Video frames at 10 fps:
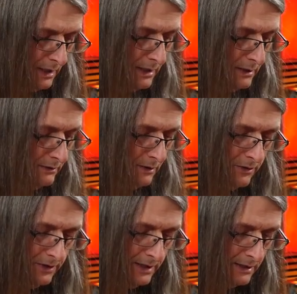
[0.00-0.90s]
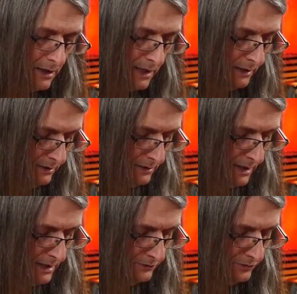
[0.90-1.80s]
Mm -hmm. And then I can
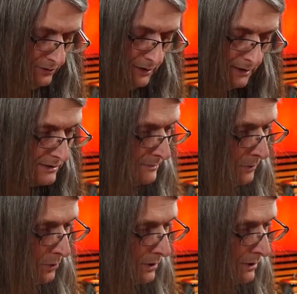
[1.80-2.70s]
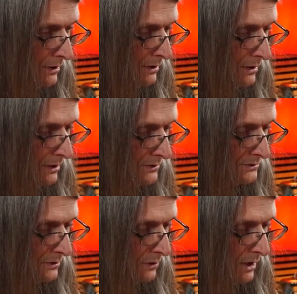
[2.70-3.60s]
actually explore.
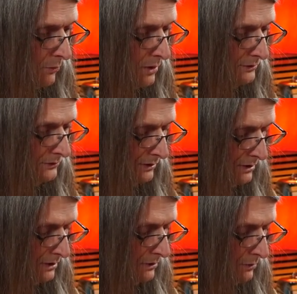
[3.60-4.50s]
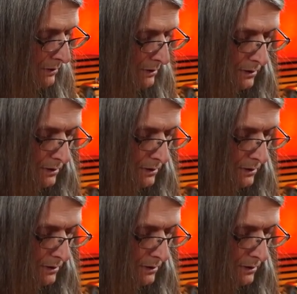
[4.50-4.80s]
So I want to go,